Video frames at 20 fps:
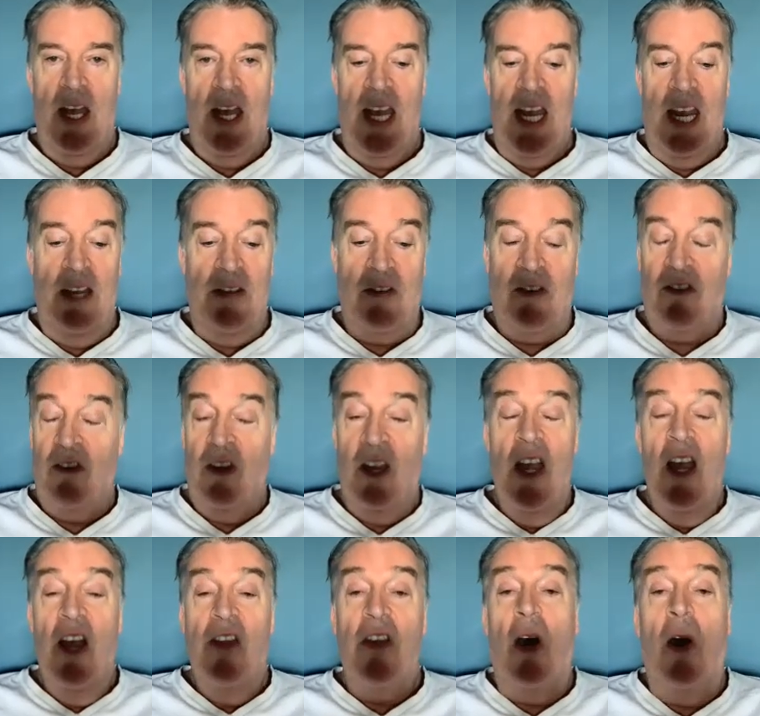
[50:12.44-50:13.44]
It's
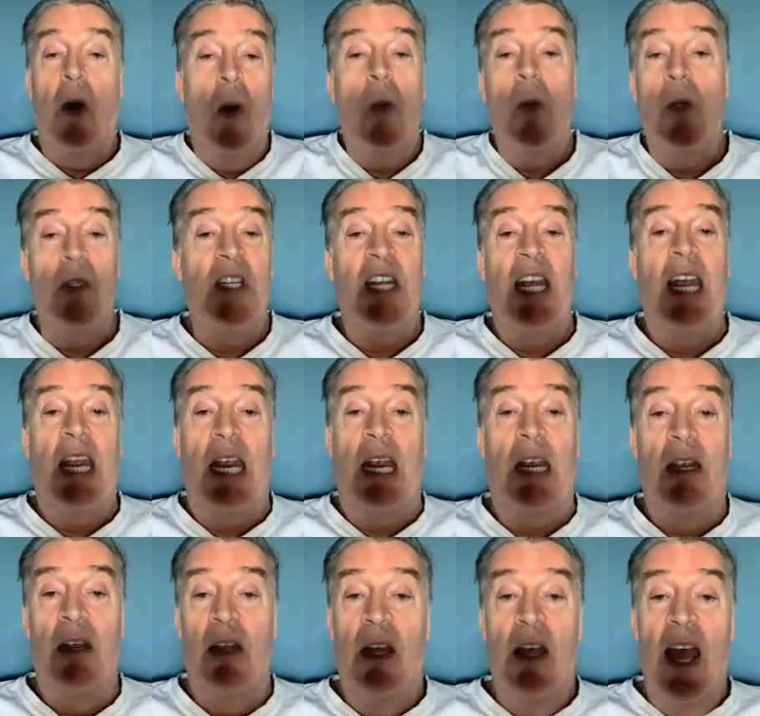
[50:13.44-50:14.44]
the whole thing,
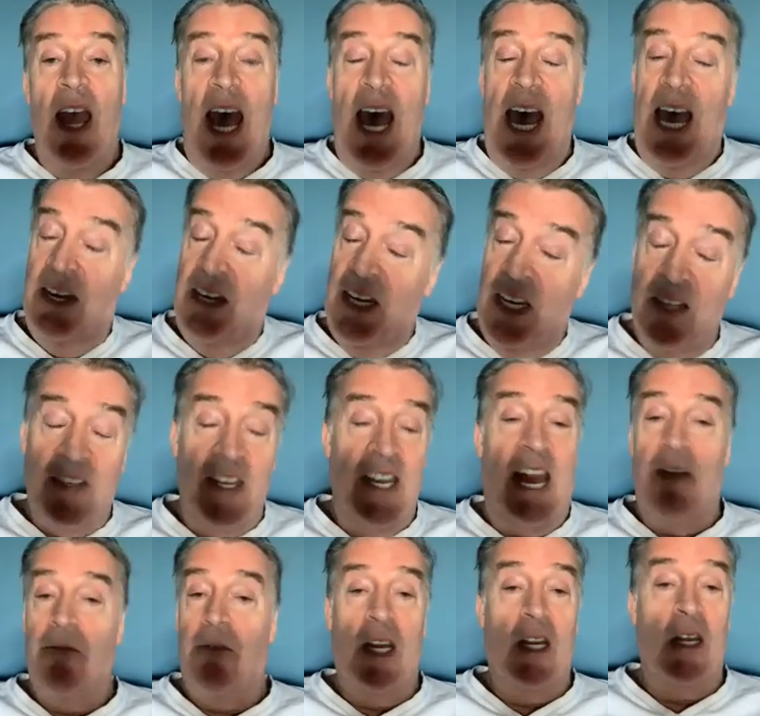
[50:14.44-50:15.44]
and it's in
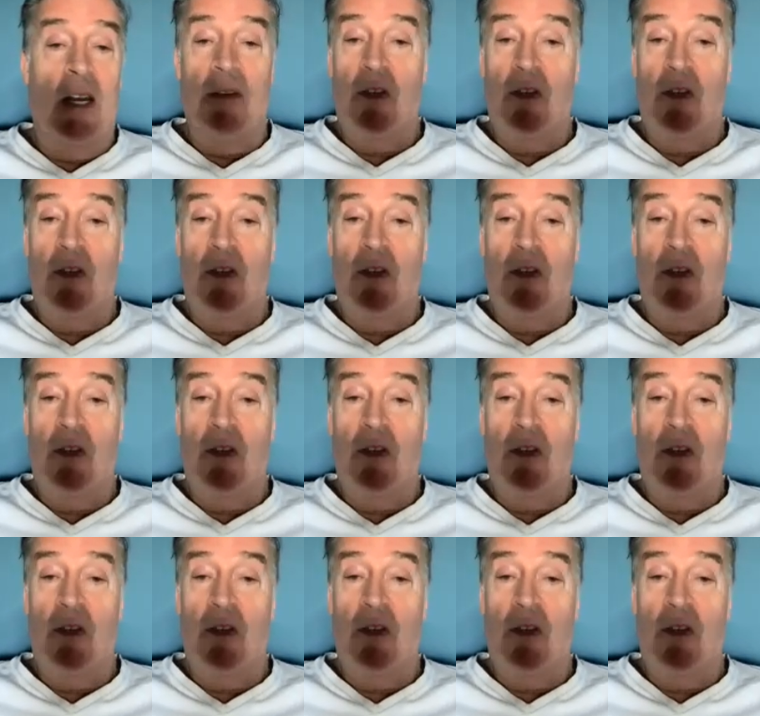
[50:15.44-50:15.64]
every country.